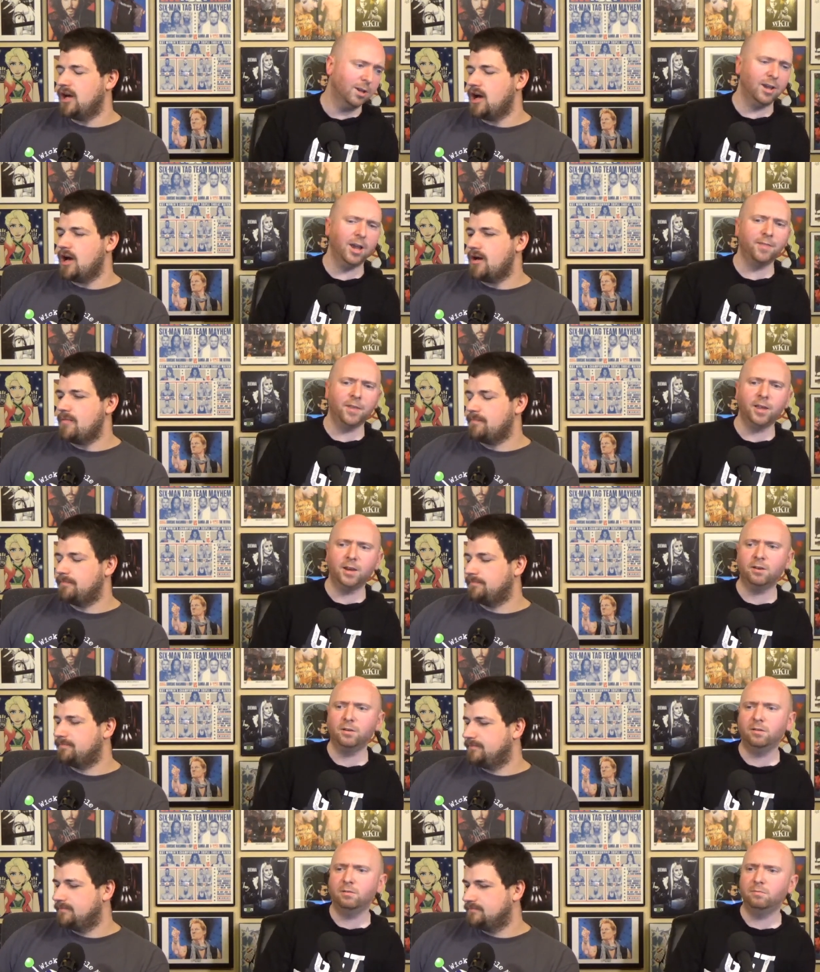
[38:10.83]
Speaker 1: Um, and
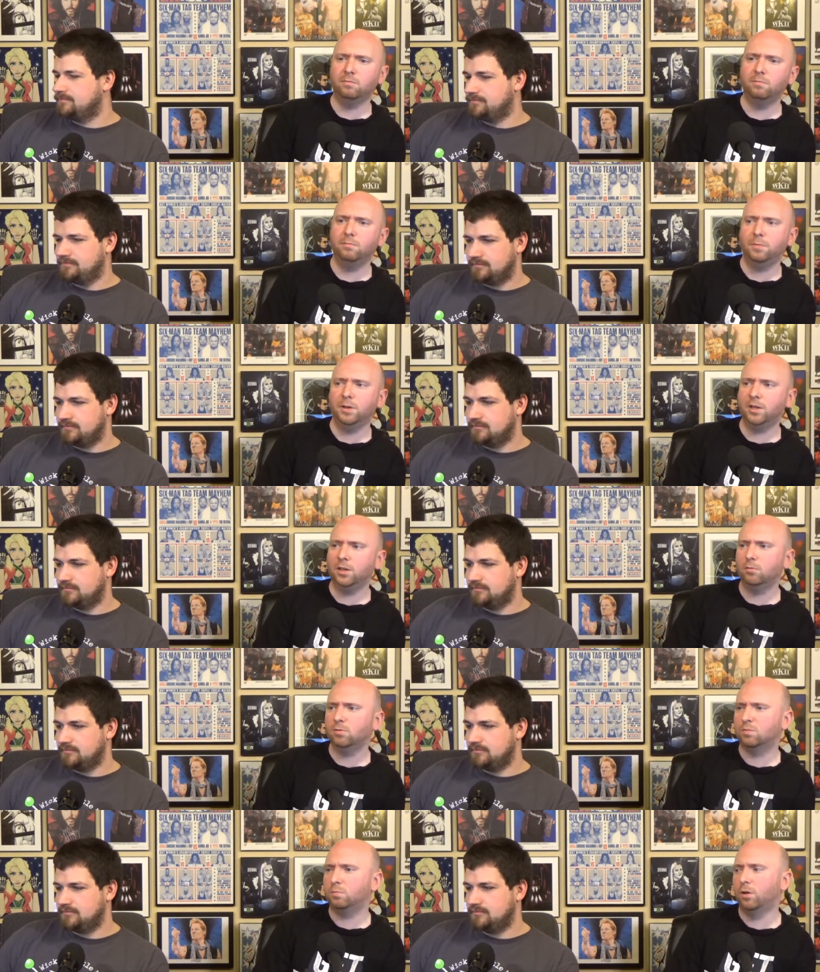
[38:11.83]
then Biggie
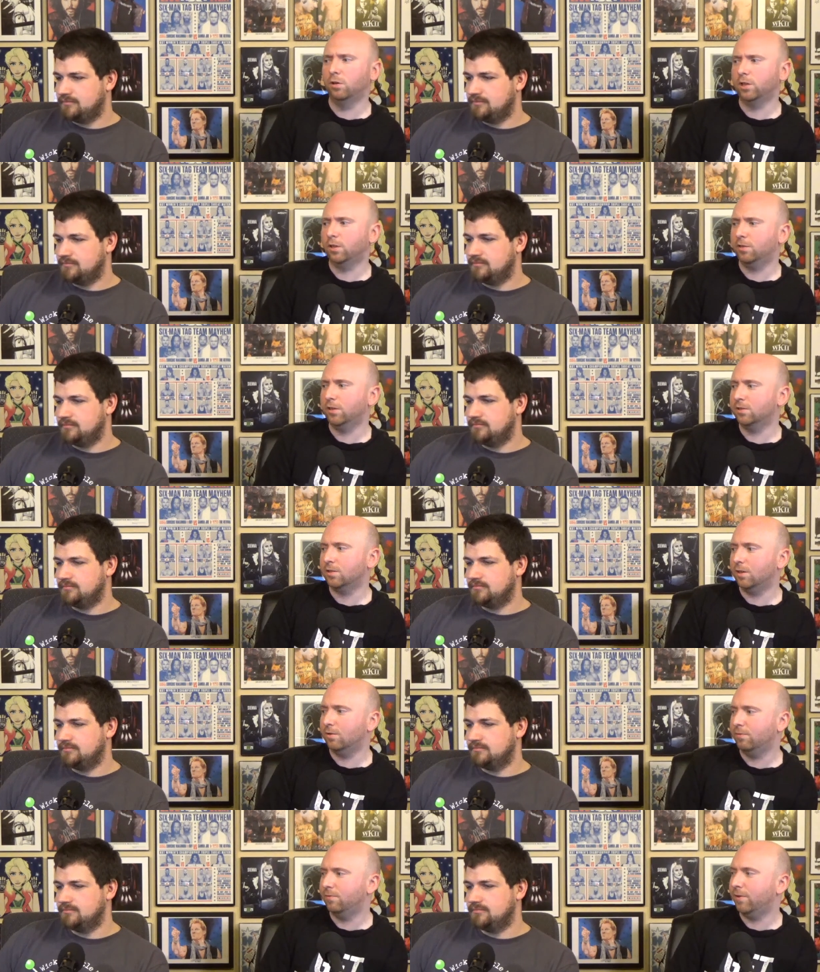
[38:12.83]
was pulling things
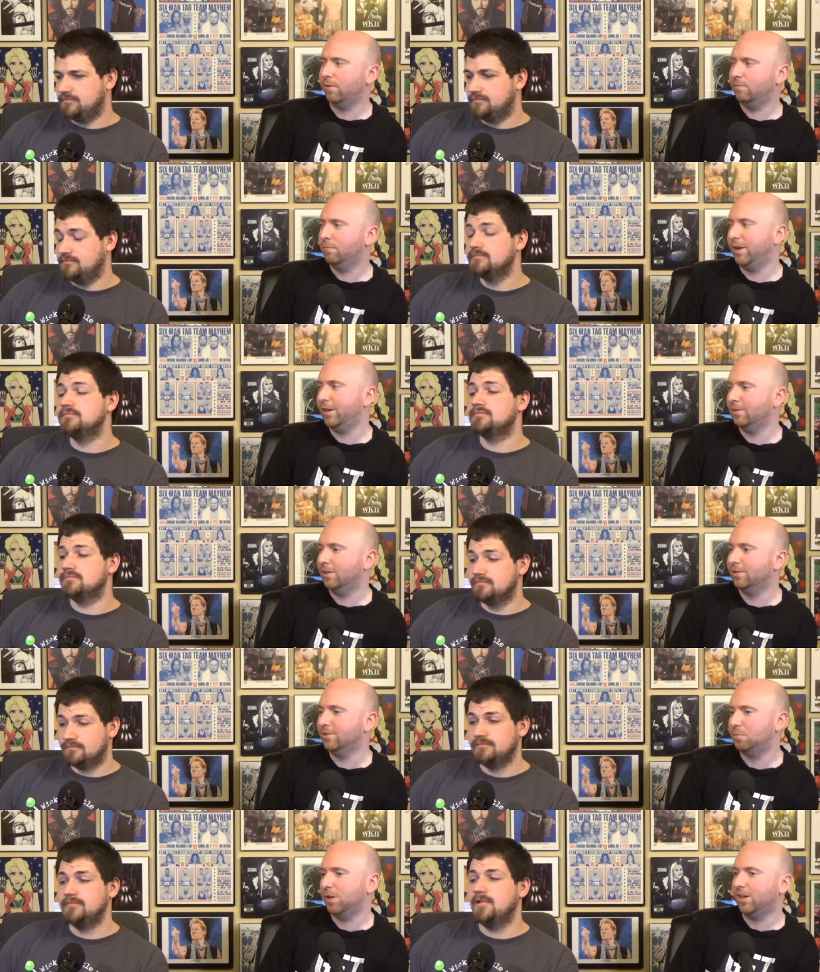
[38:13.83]
out of pant
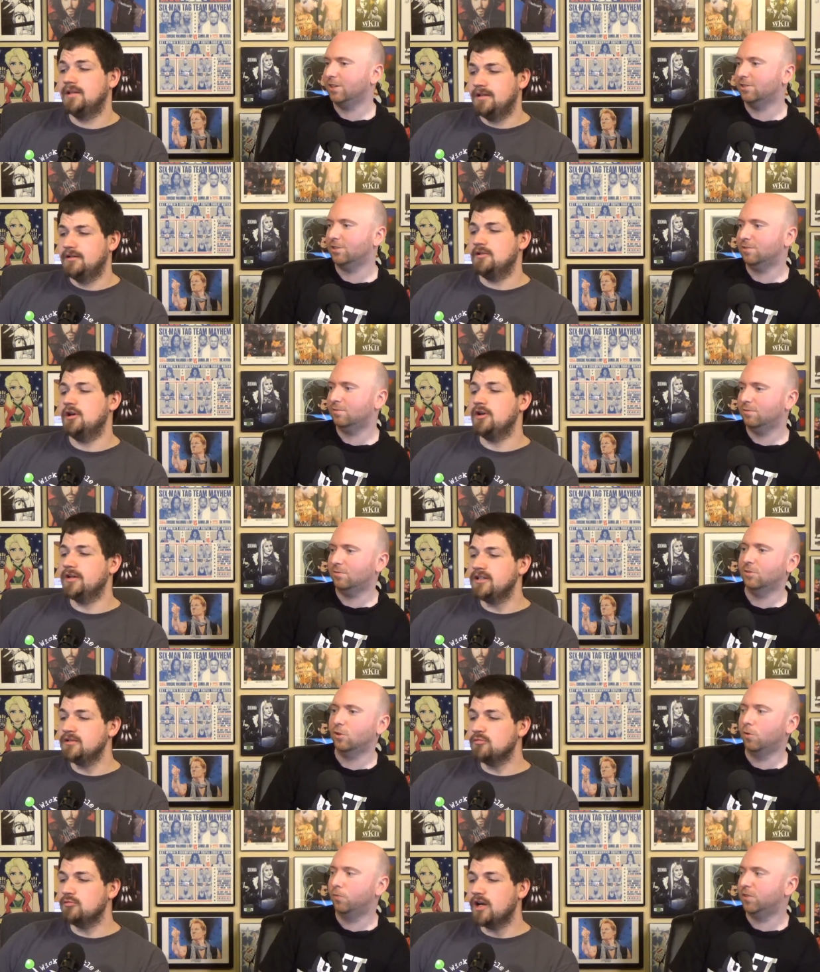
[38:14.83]
his pants and I
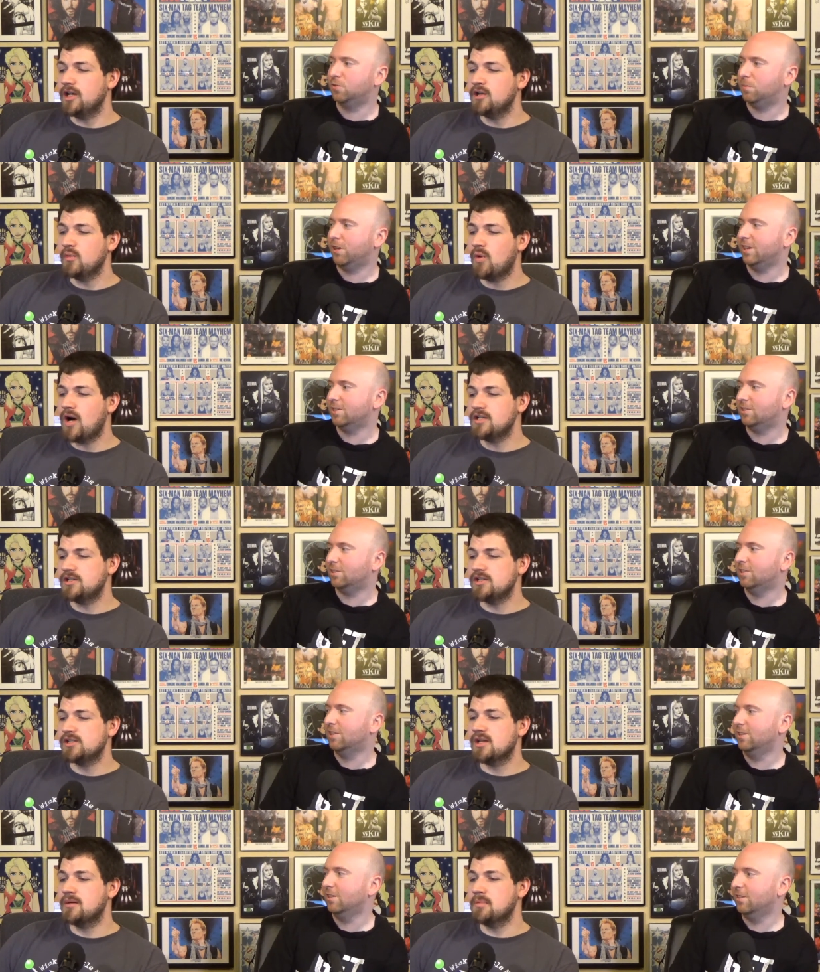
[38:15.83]
can Kofi's I can pants. watch
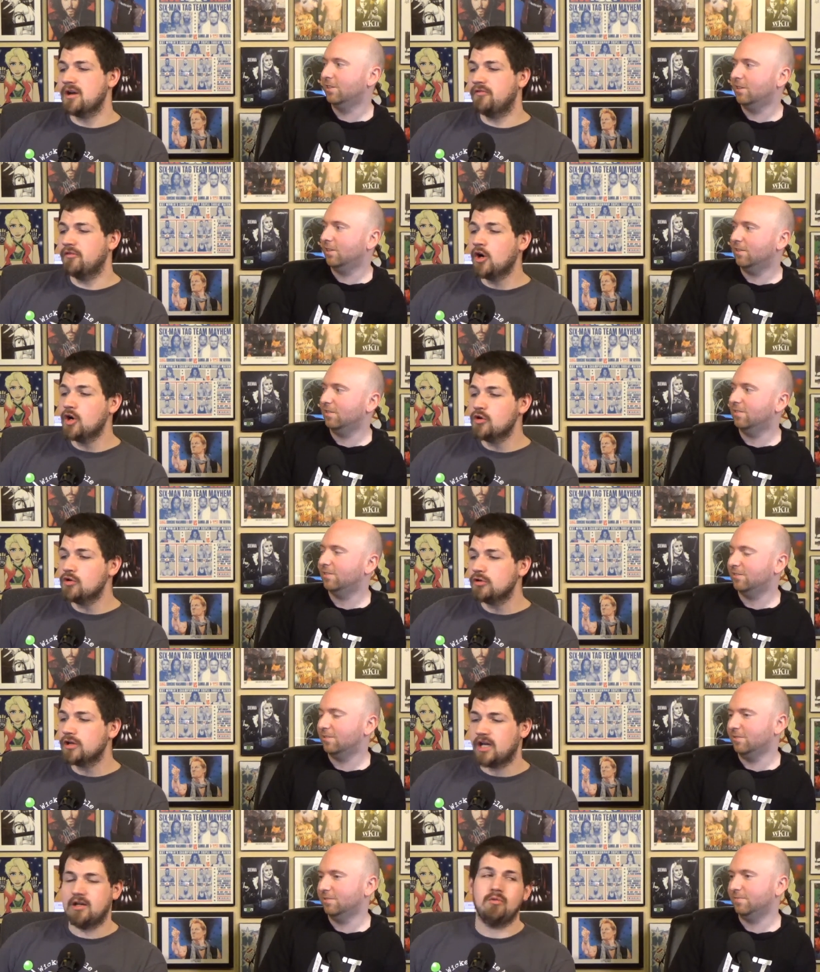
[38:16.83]
Speaker 2: this on my
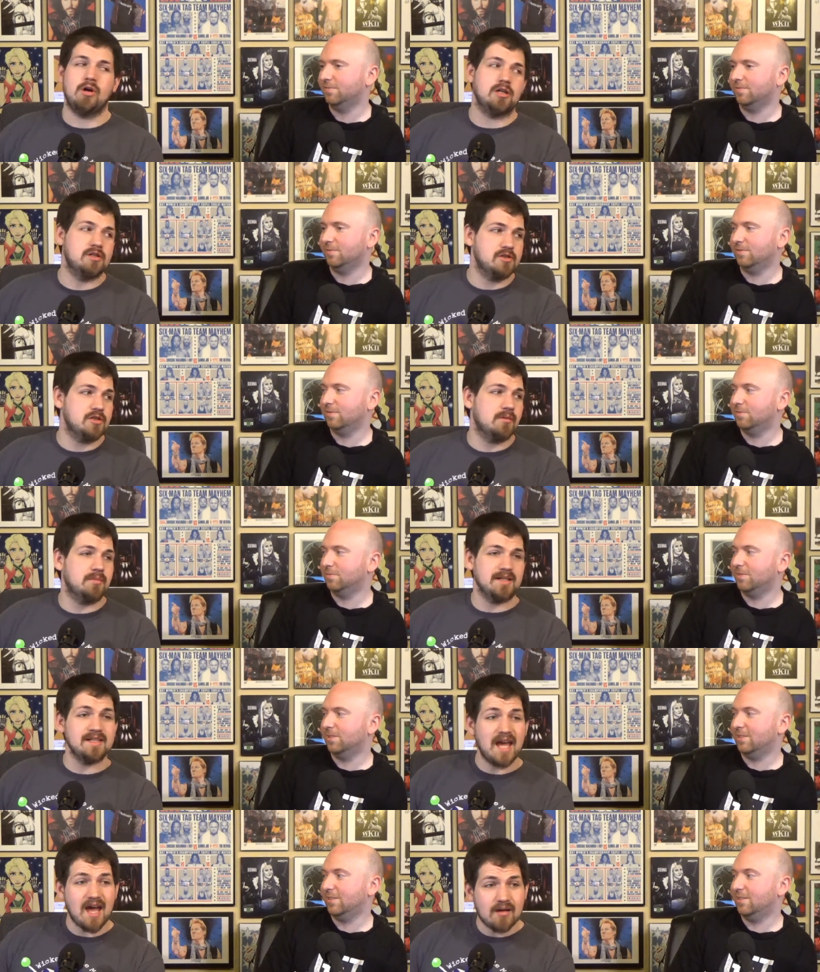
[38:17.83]
phone. Yeah. I can watch this on my
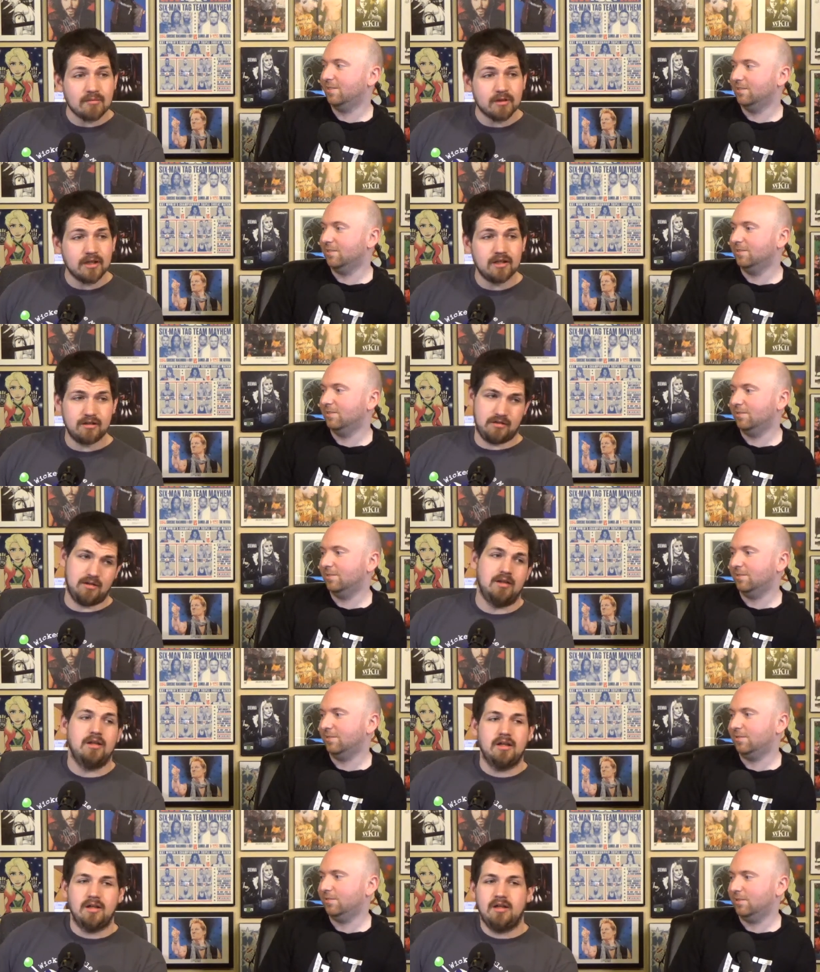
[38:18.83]
tablet.
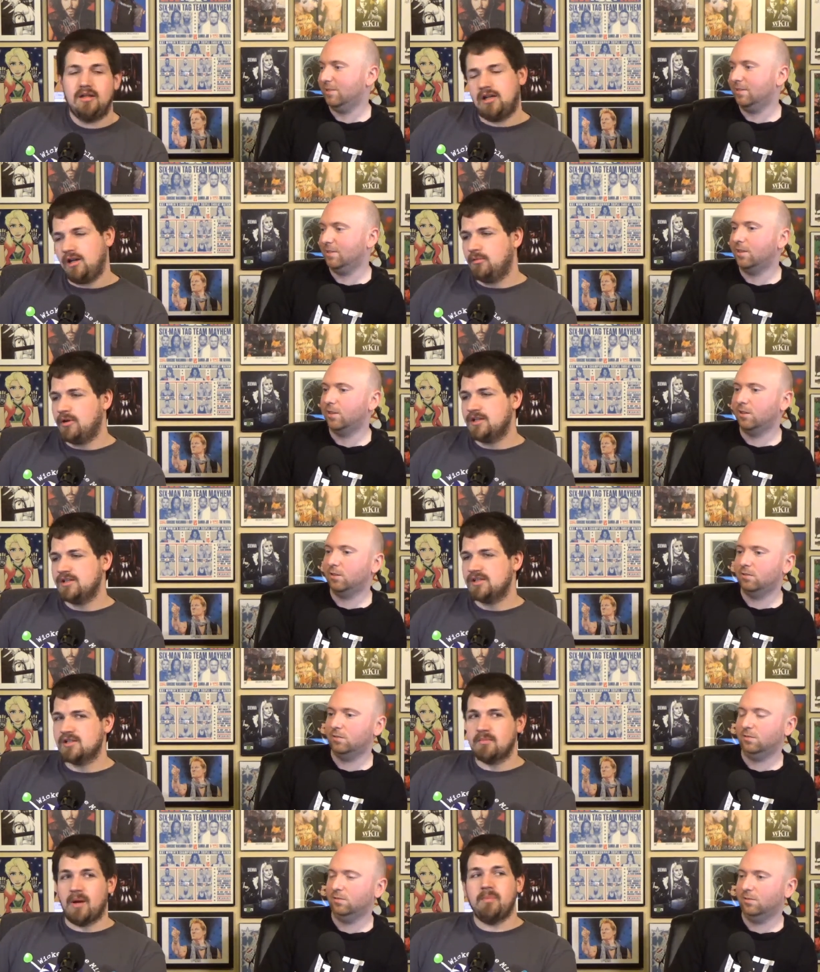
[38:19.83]
I watched
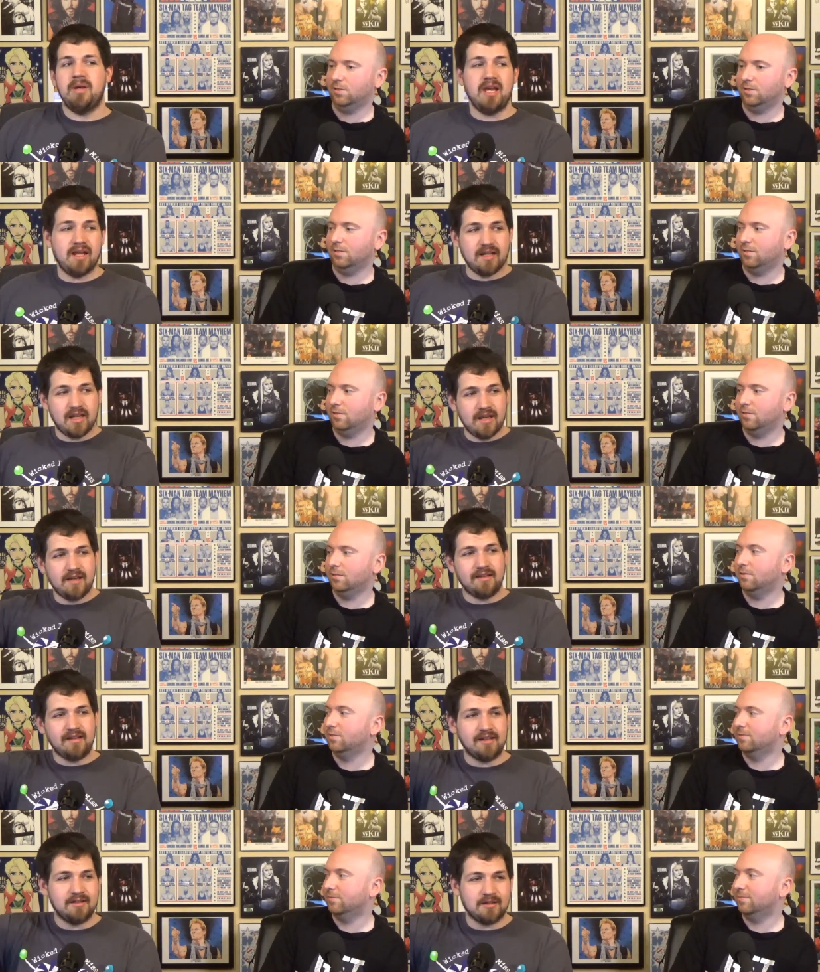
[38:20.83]
this on my pancake
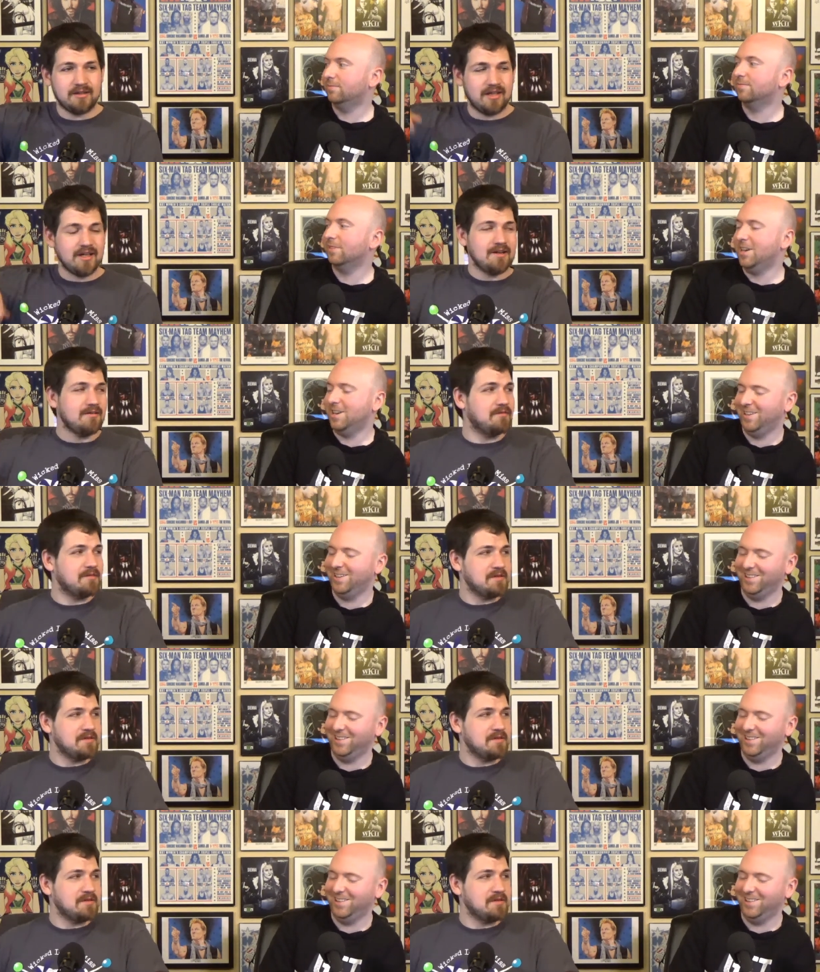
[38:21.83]
that he took out of